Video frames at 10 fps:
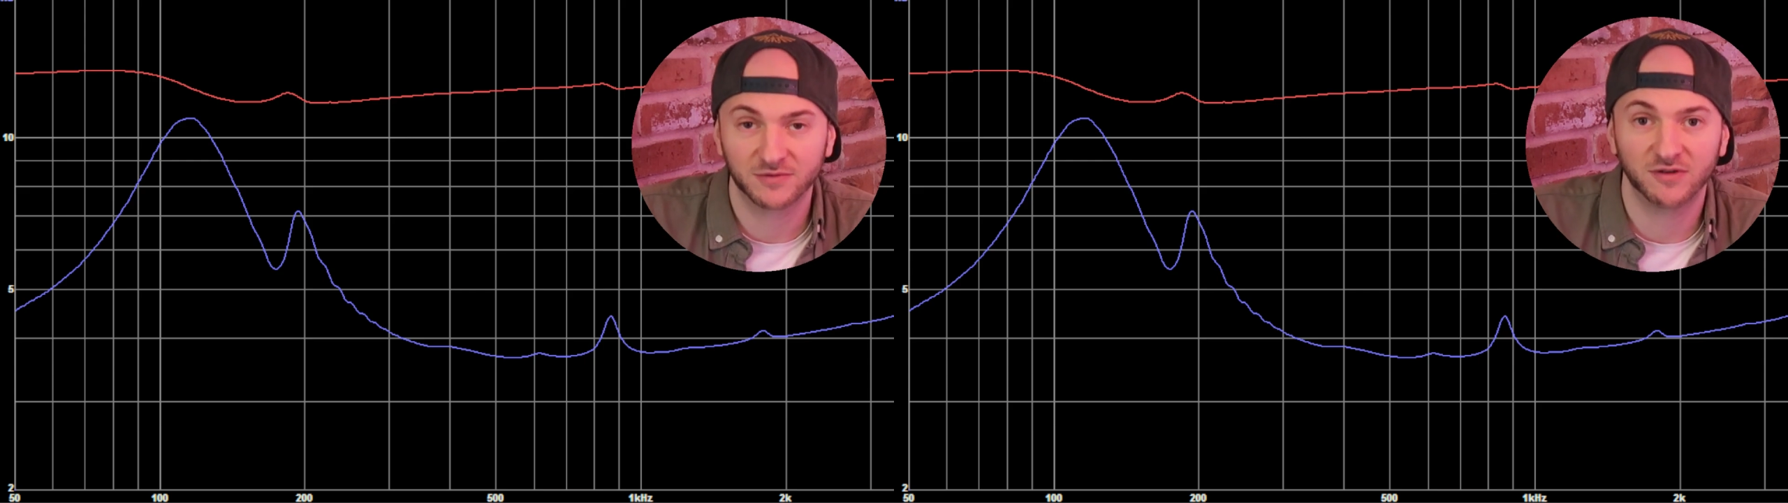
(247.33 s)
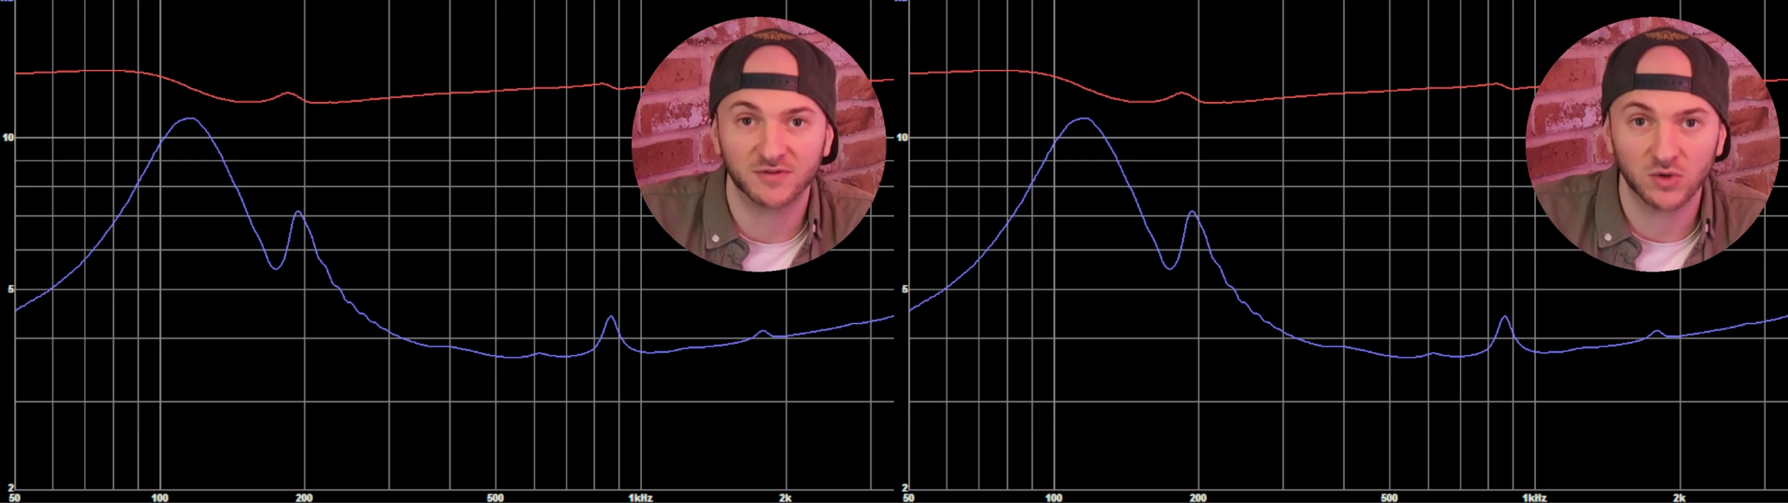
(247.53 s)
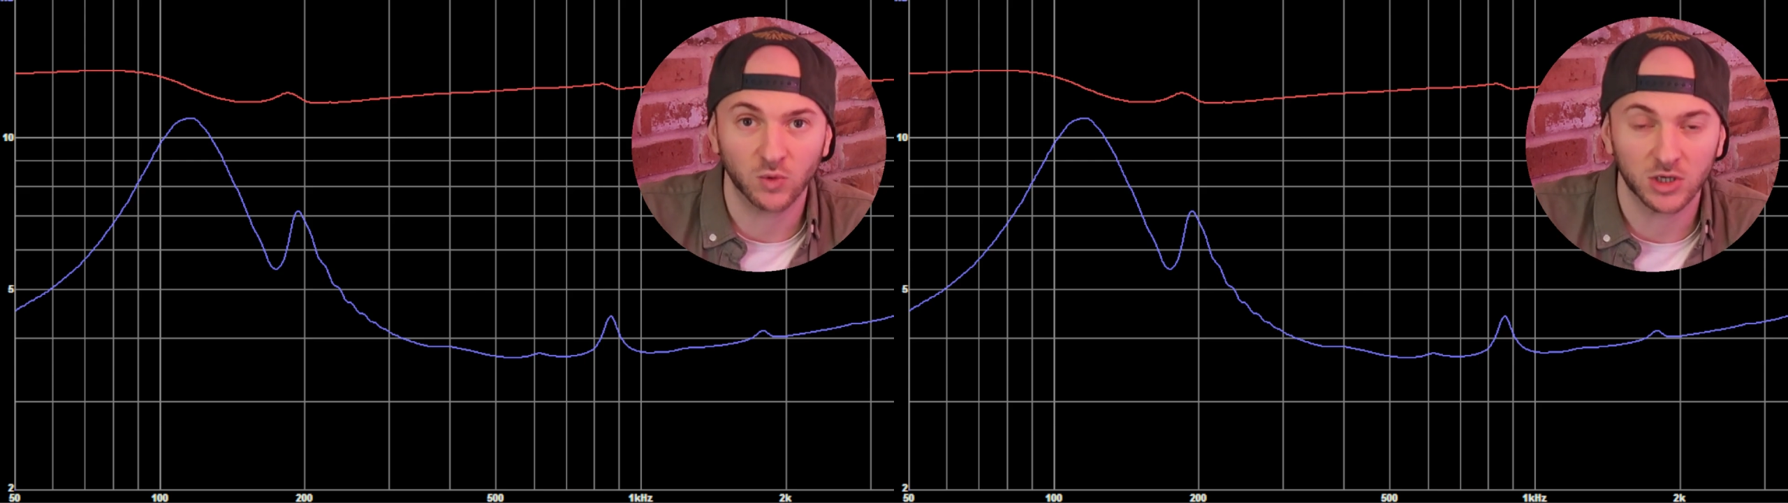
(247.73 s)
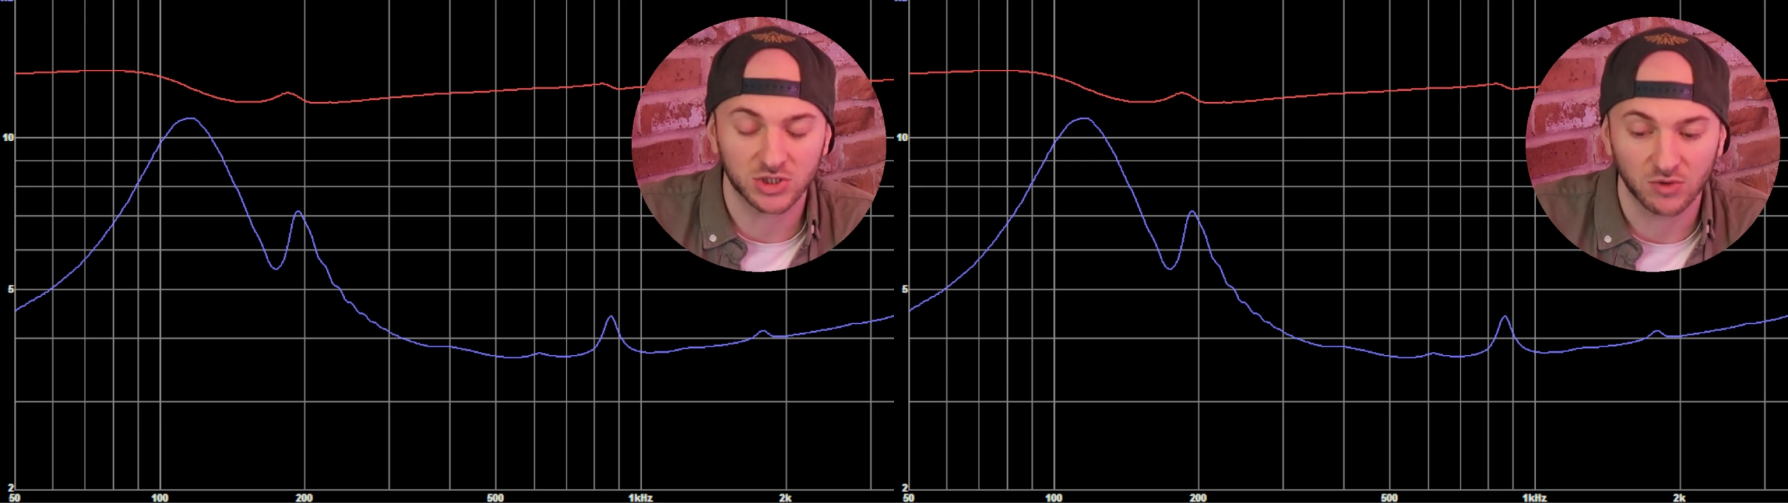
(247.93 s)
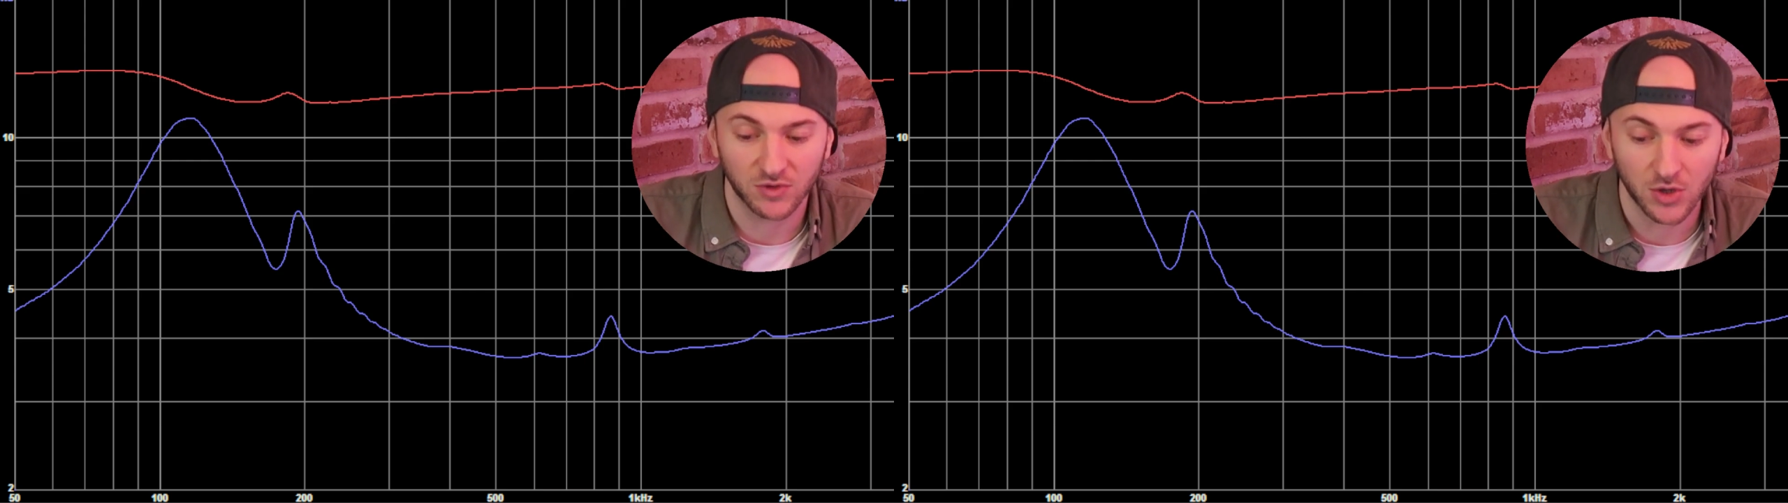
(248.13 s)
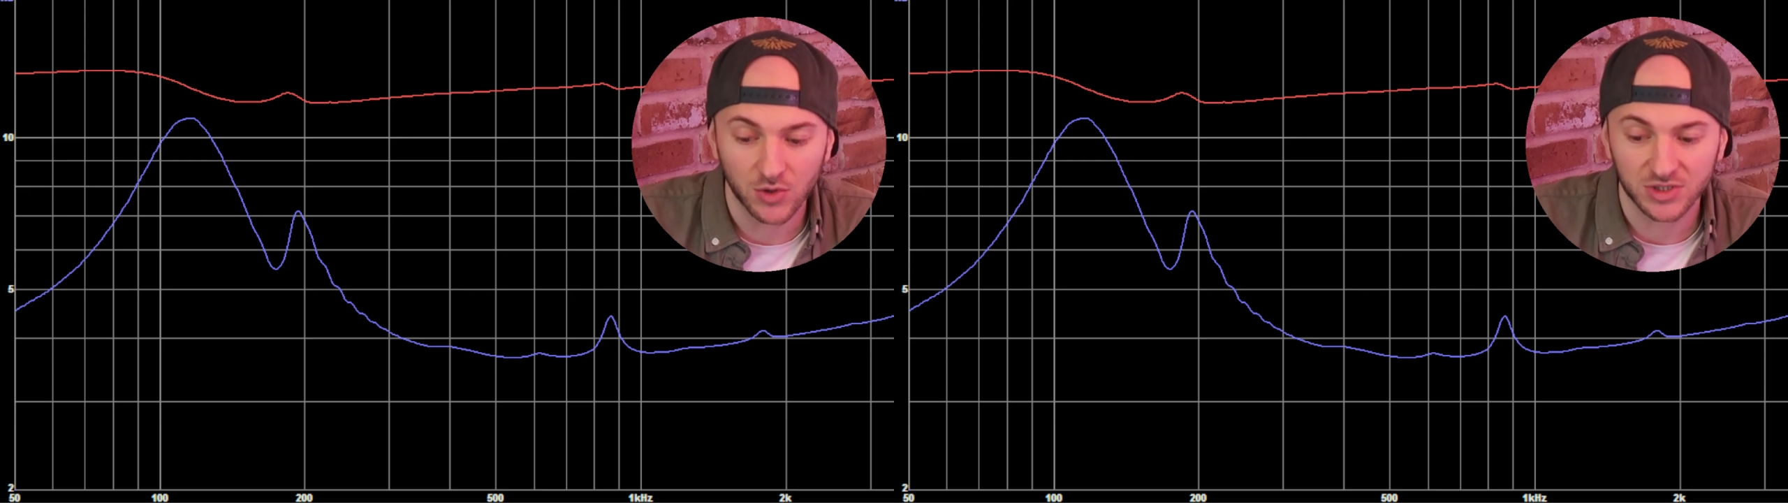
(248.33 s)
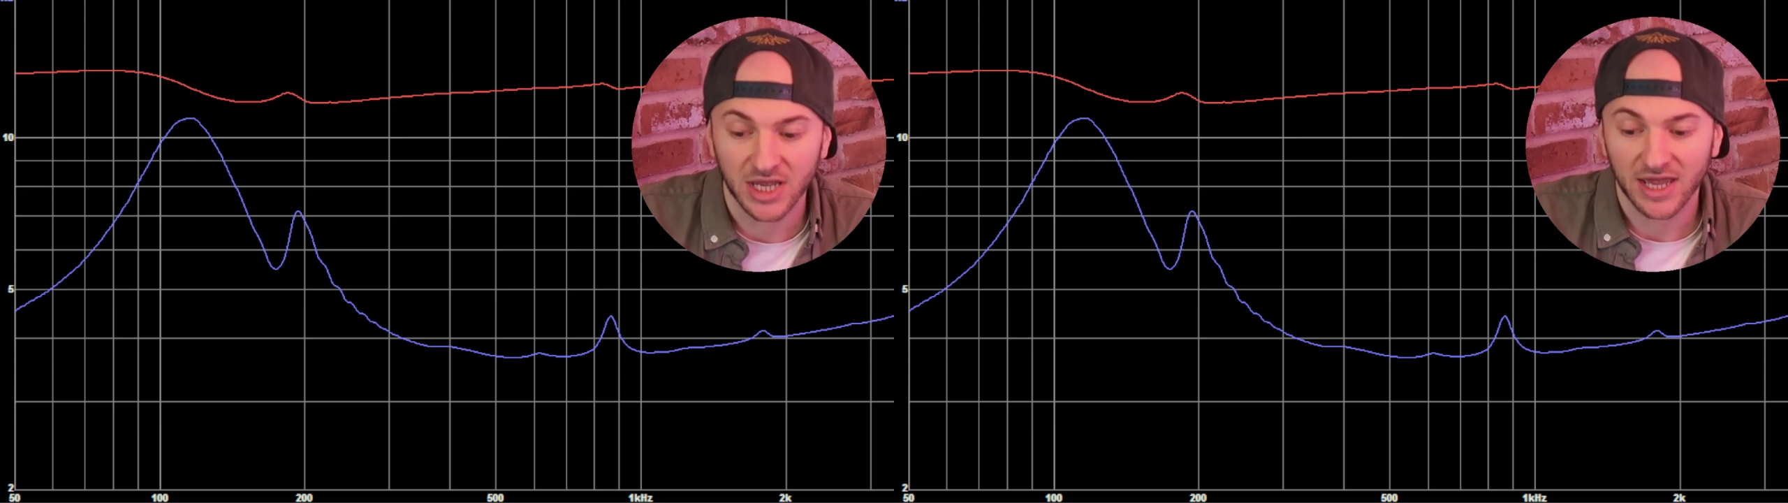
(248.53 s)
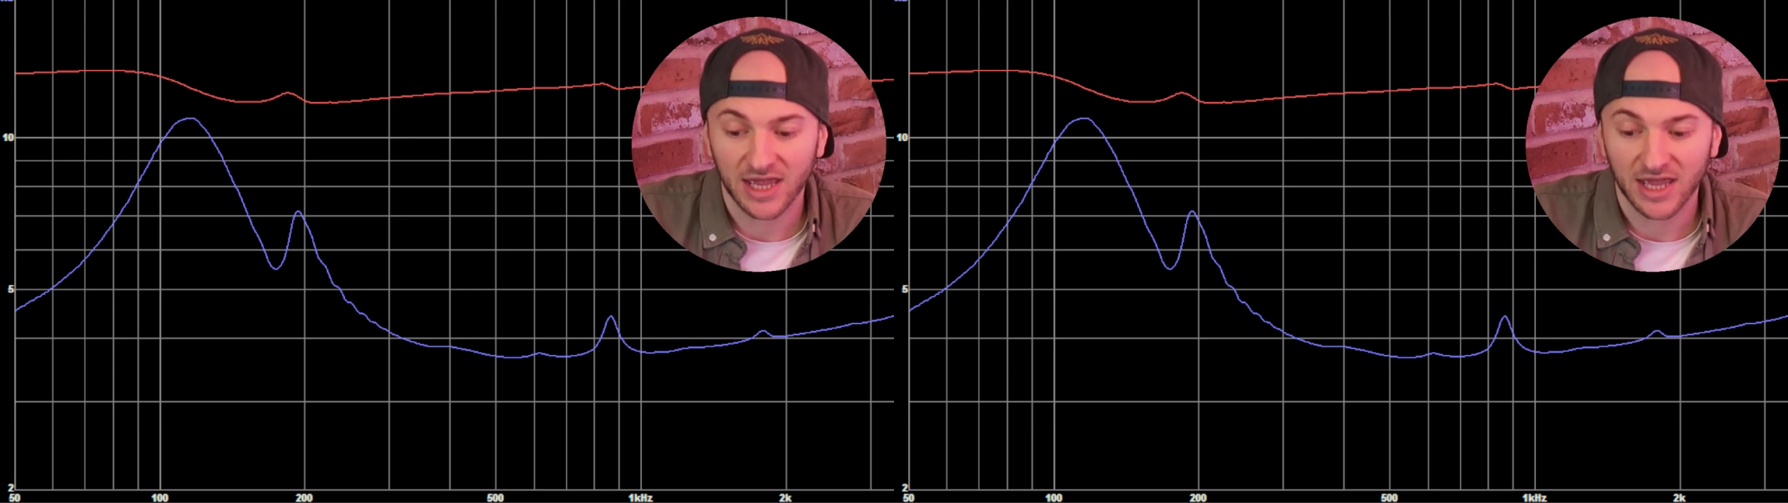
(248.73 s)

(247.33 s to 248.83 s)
to 15 watts on those